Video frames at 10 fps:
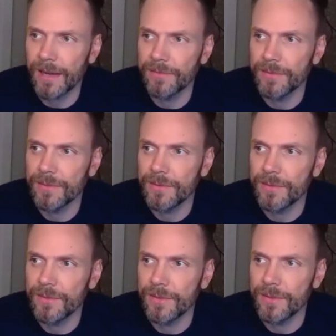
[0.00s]
of,
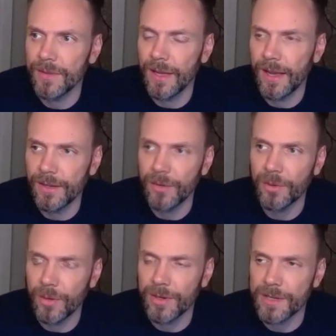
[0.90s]
I know
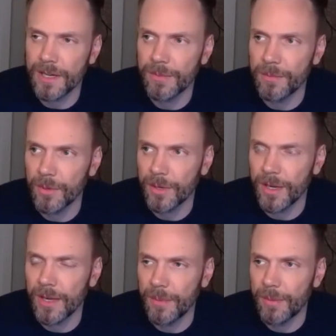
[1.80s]
that we're gonna talk about Mortal
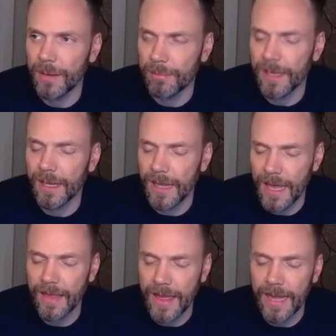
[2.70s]
Kombat, but I played a
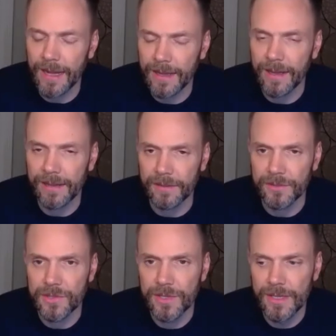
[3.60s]
lot of that in
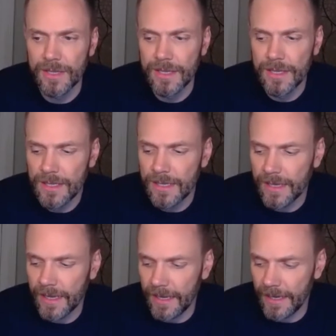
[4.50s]
college.
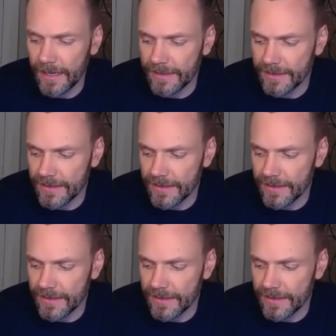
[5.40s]
And